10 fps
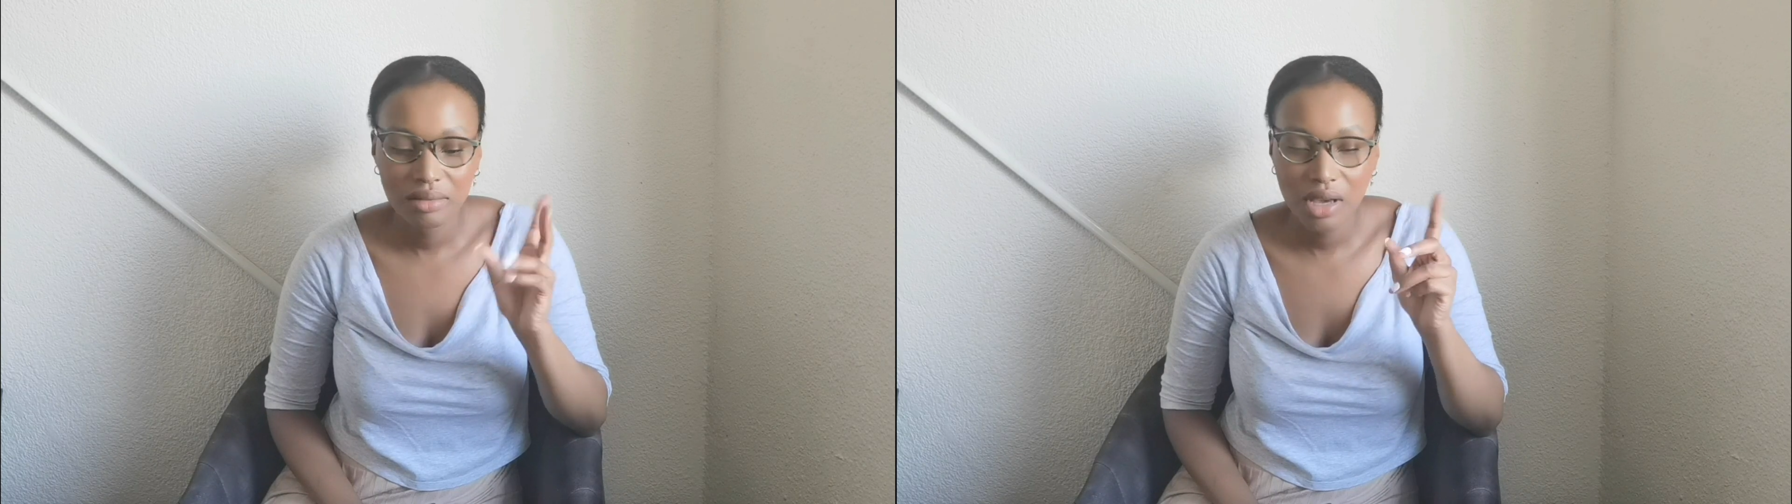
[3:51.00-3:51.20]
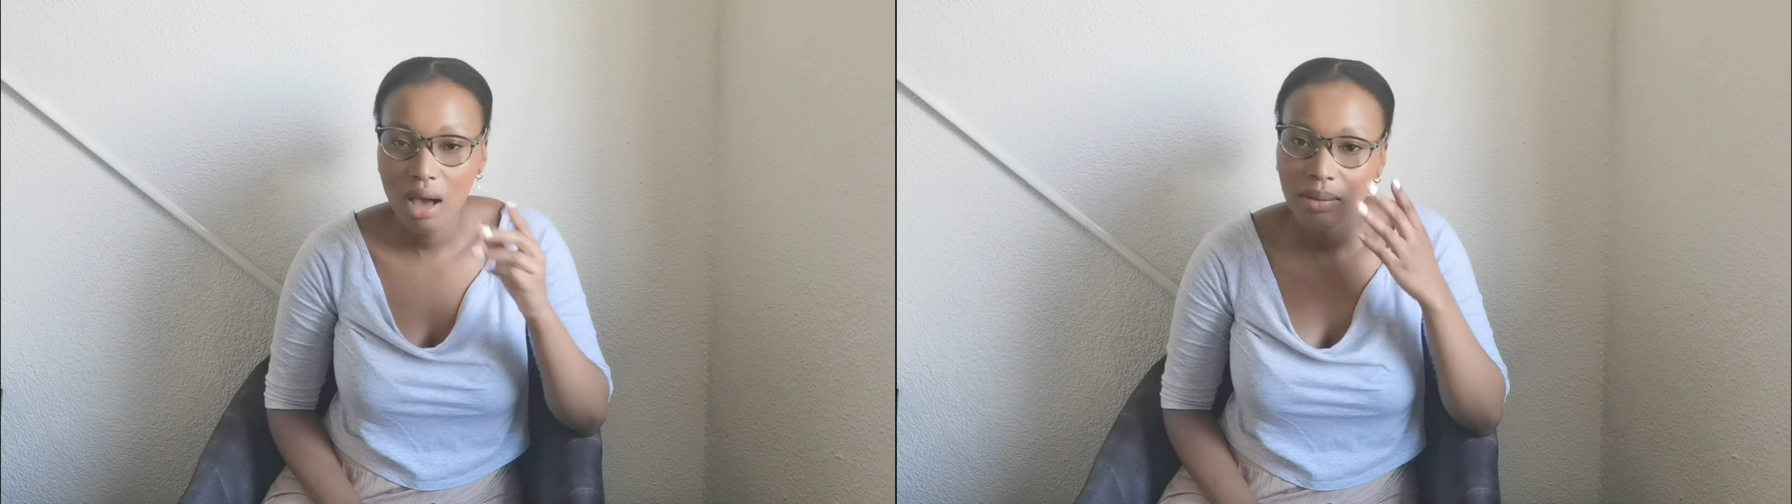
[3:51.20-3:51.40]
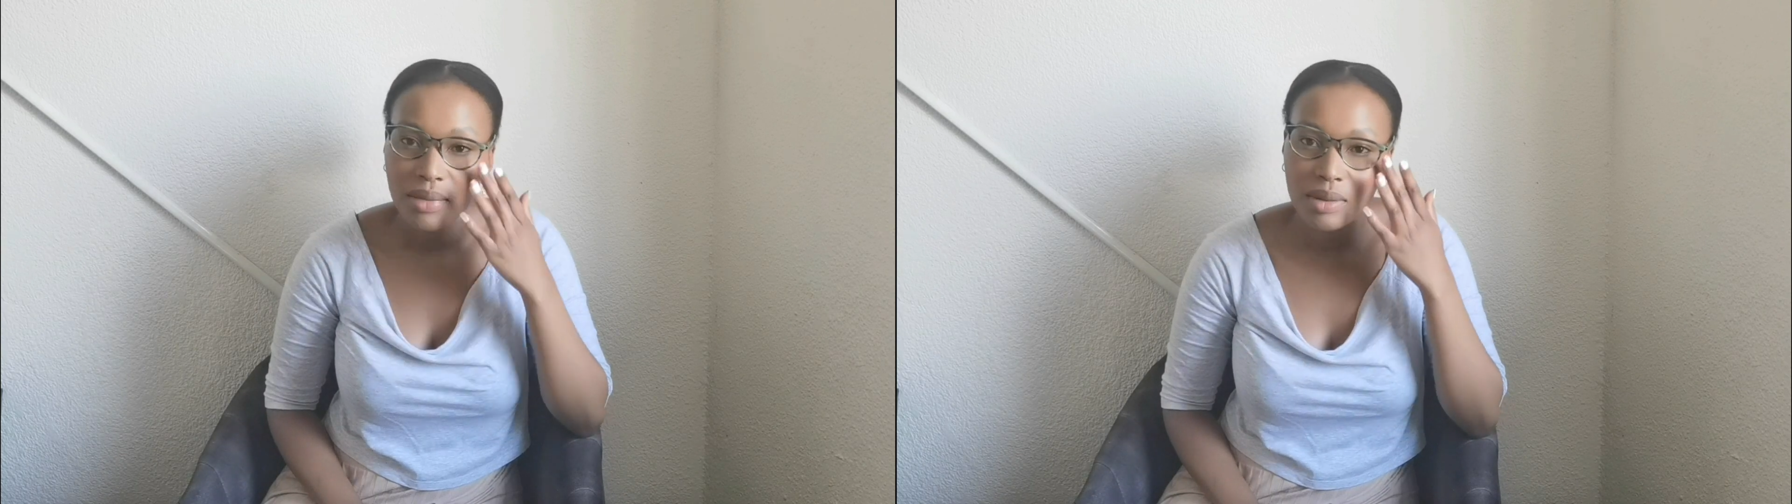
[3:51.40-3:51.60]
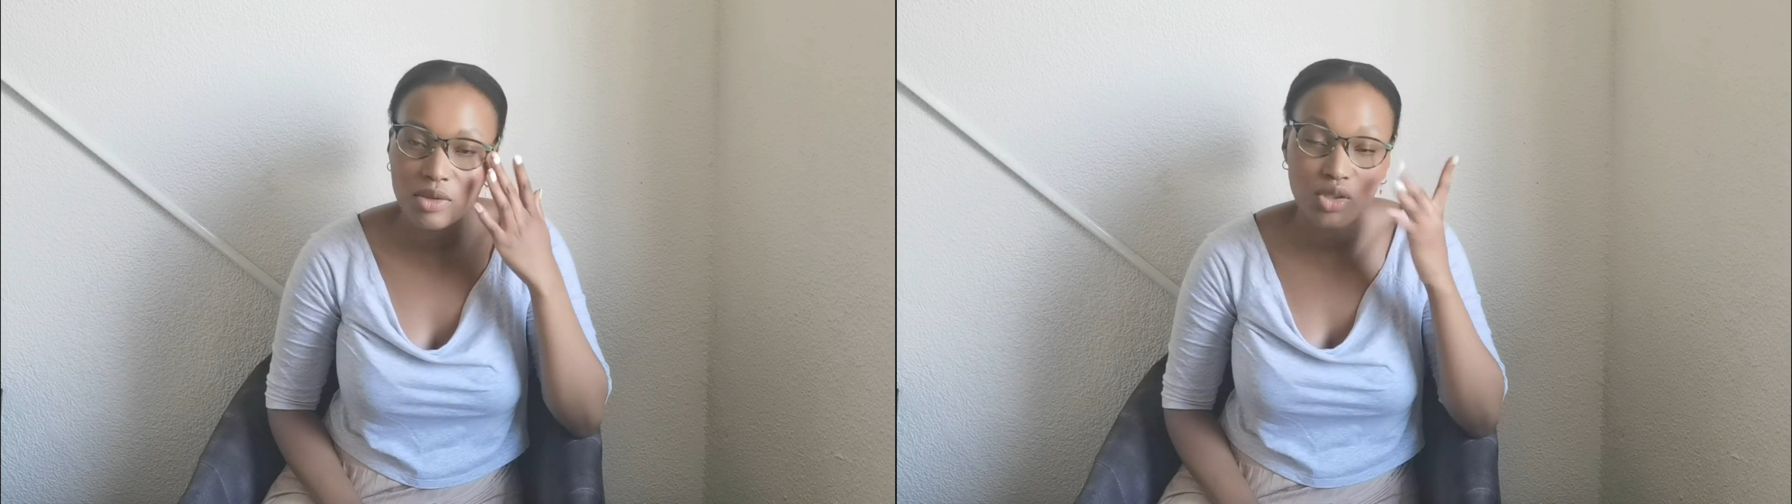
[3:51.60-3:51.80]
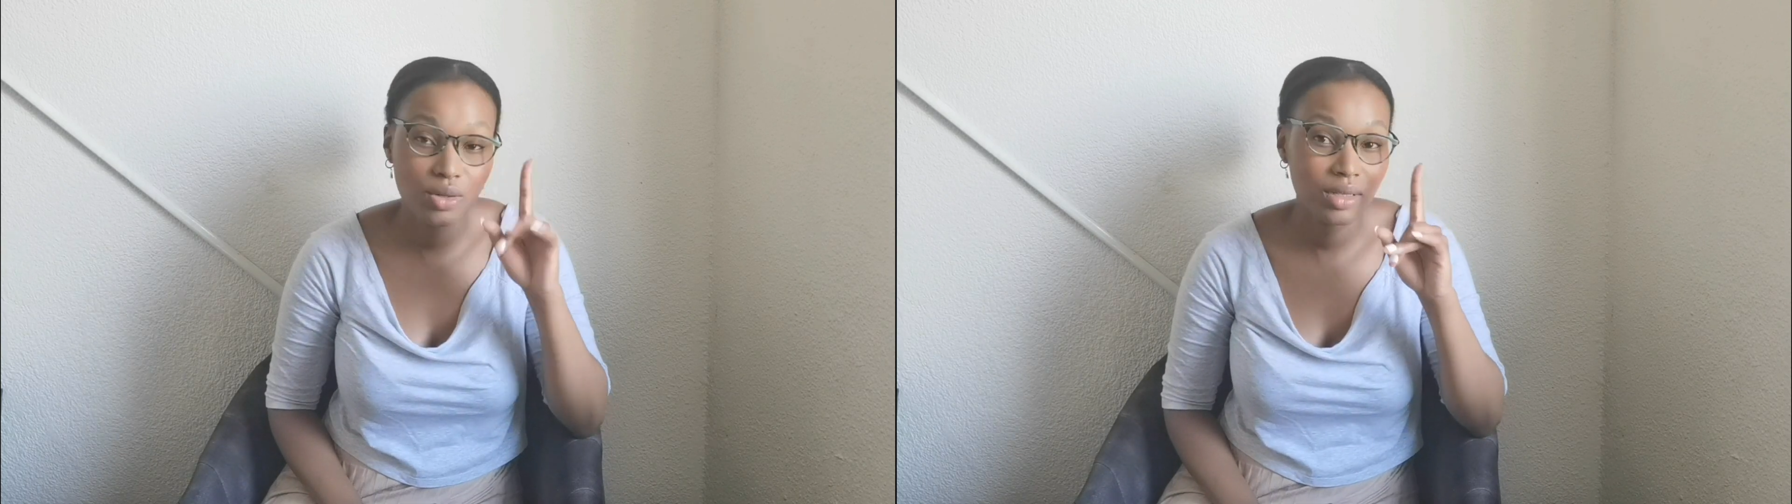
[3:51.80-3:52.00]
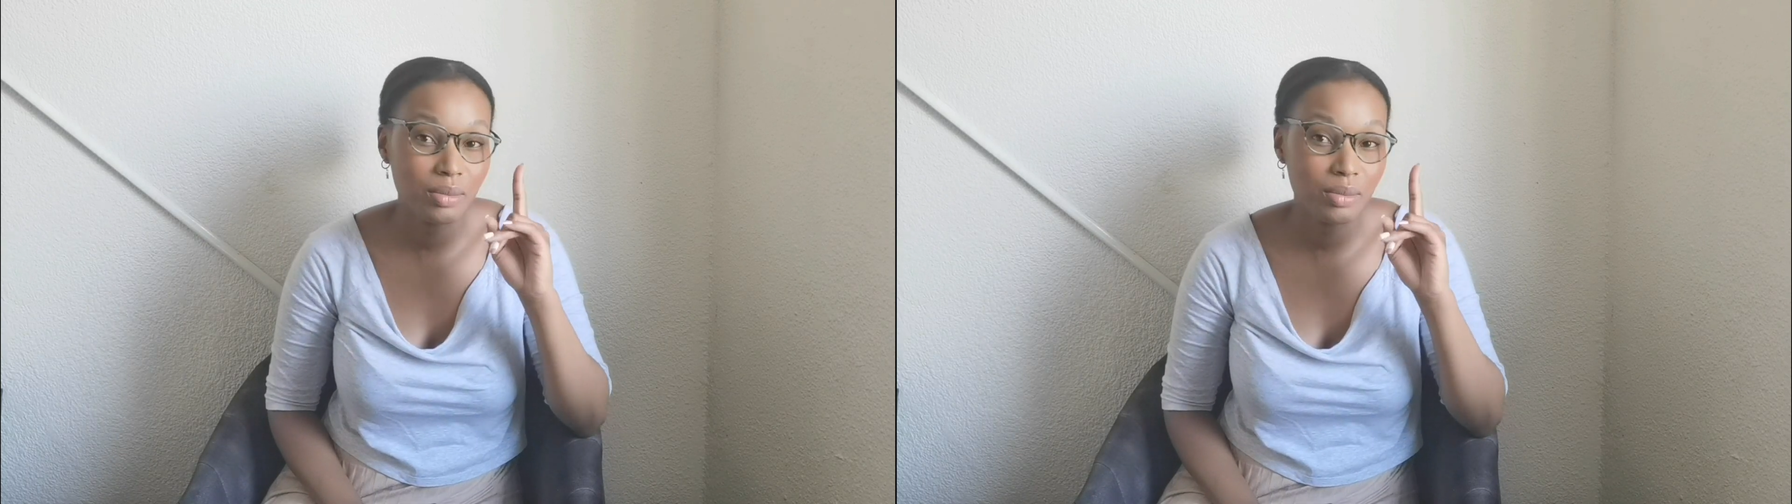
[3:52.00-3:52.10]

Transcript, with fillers: yeah, during